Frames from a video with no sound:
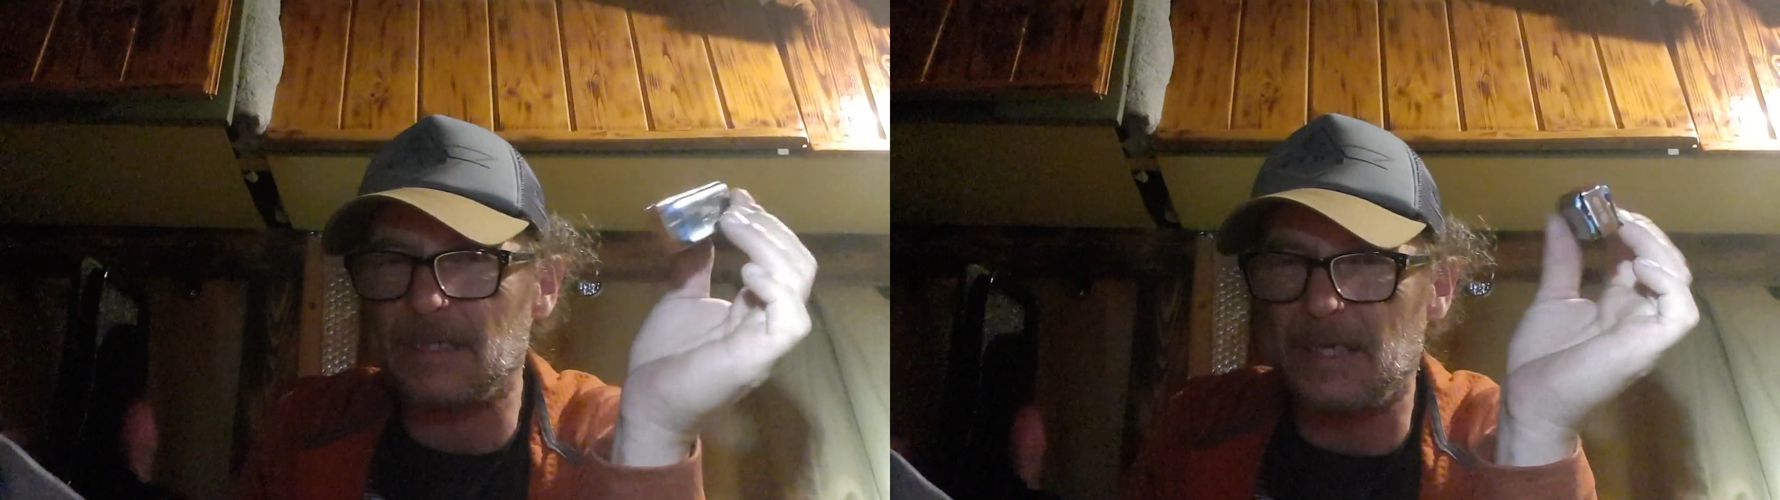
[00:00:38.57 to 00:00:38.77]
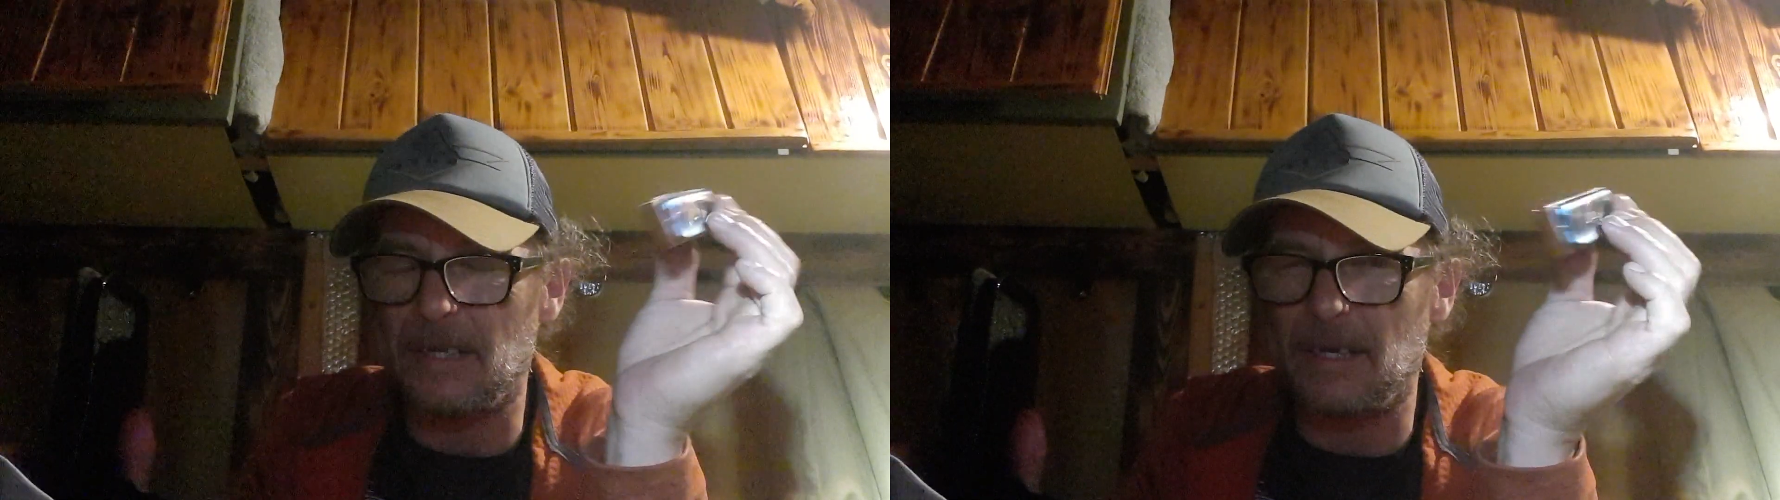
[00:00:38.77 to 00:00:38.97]
is
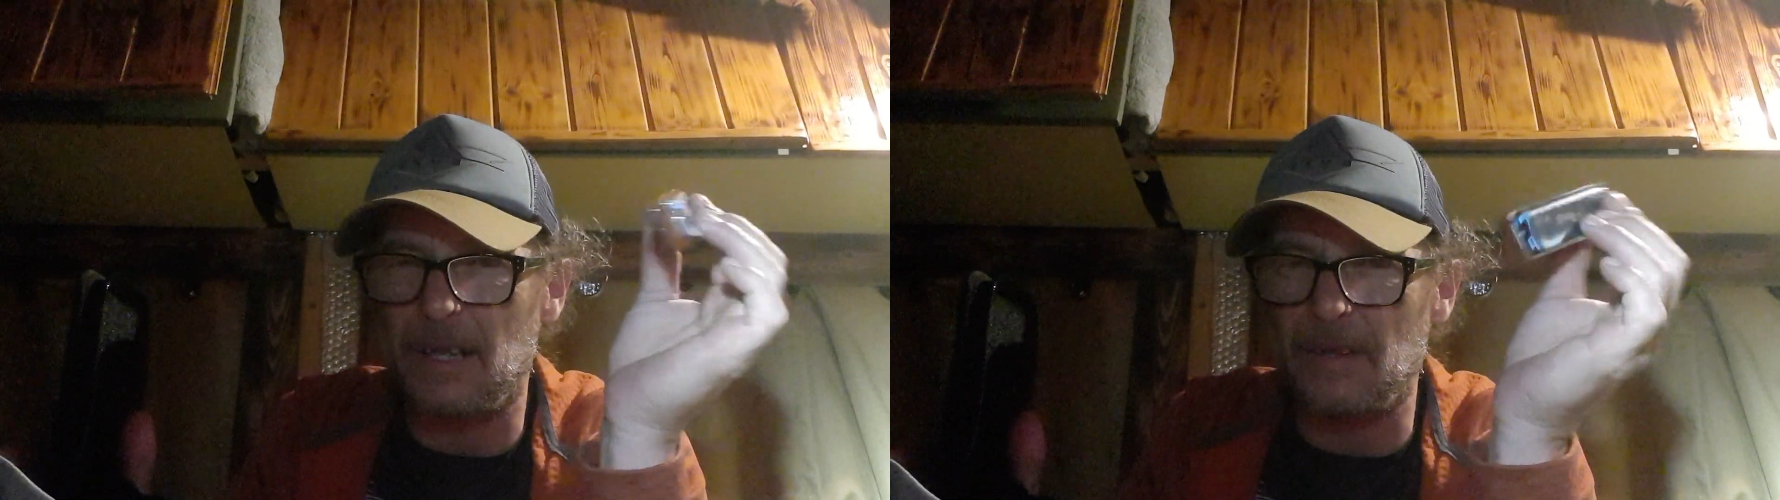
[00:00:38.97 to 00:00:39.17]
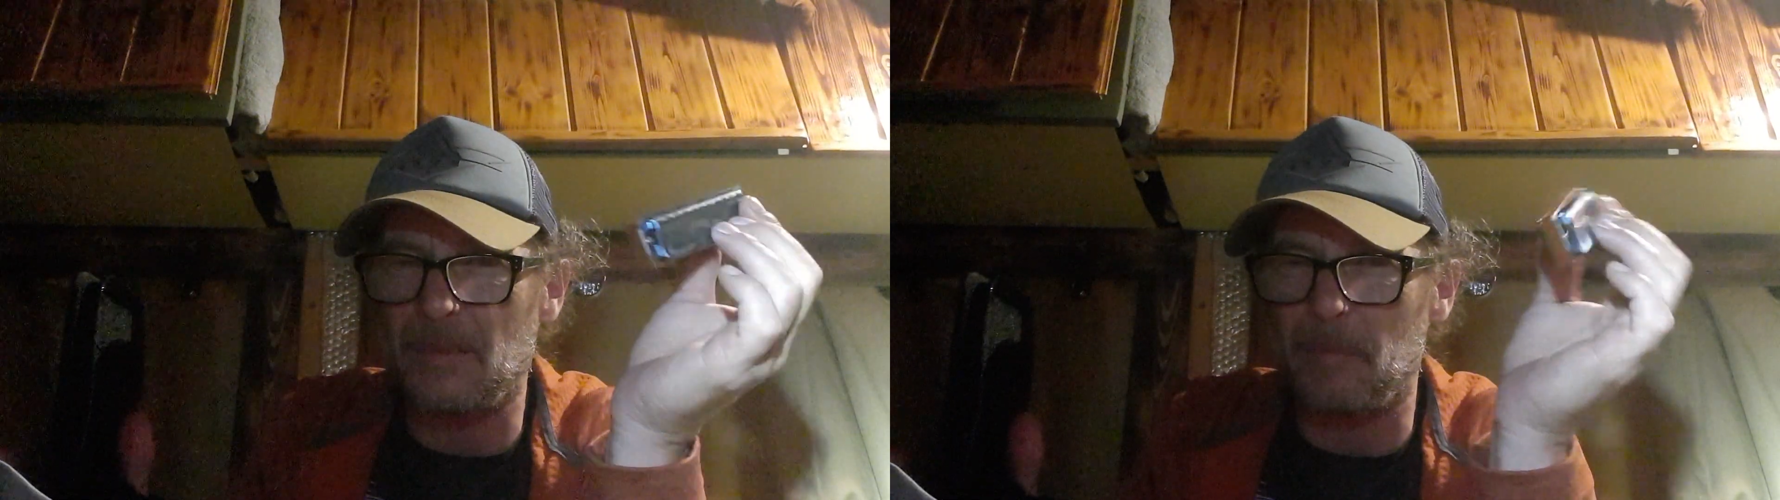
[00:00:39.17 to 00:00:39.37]
kind of
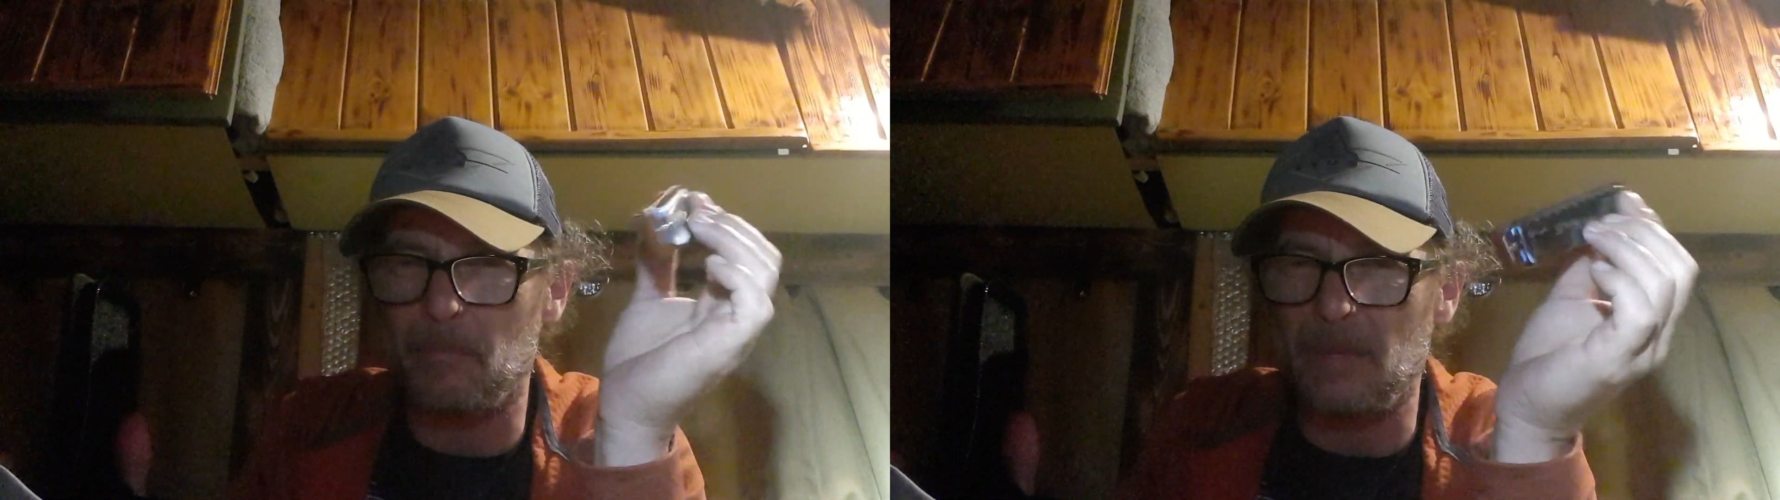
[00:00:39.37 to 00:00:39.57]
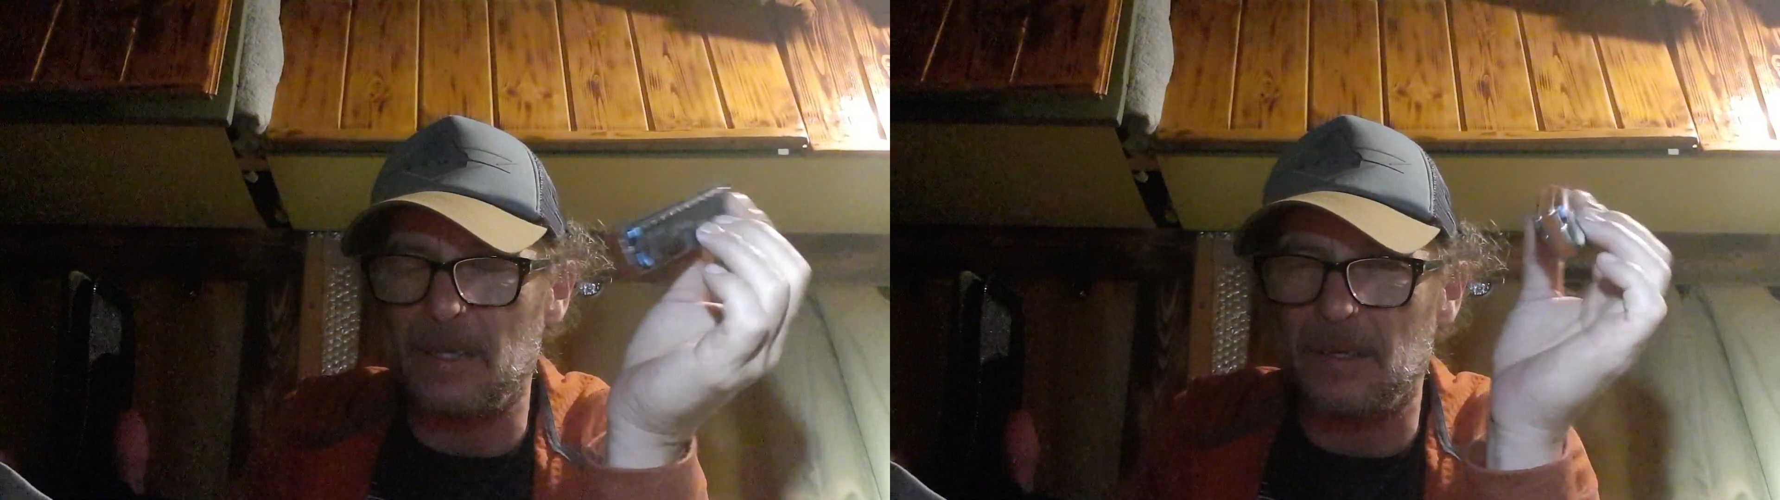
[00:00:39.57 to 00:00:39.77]
like the
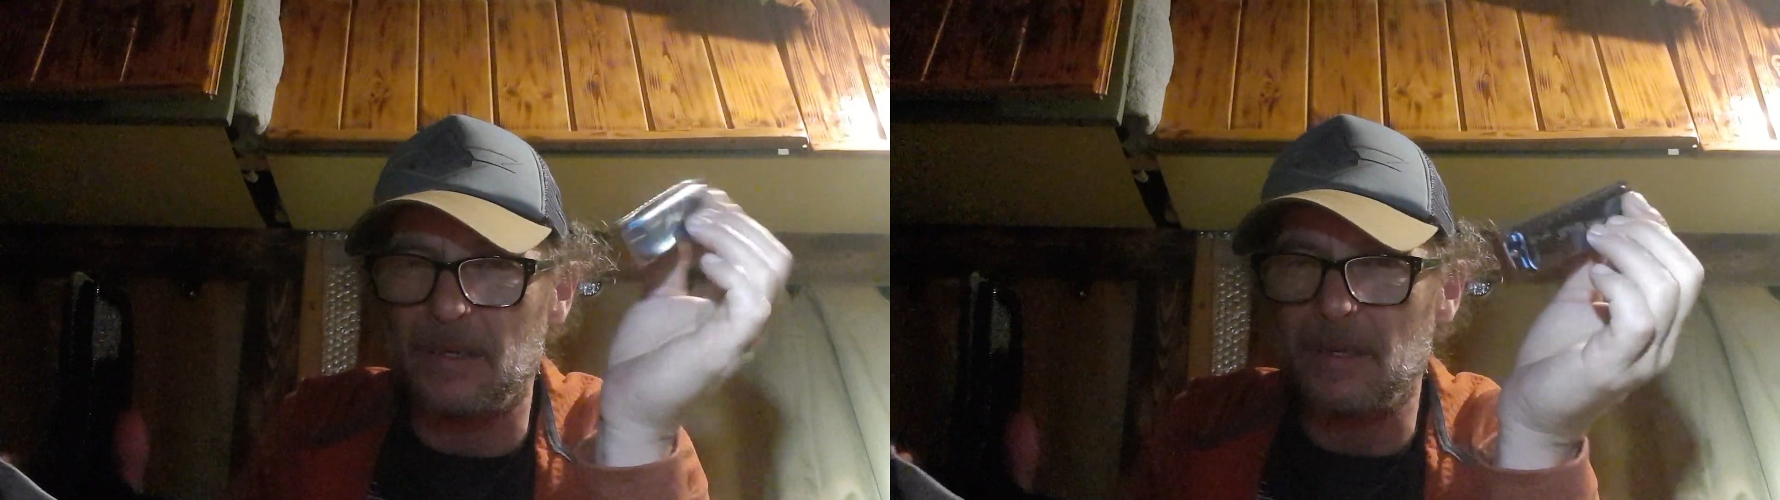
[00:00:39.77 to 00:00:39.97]
mid,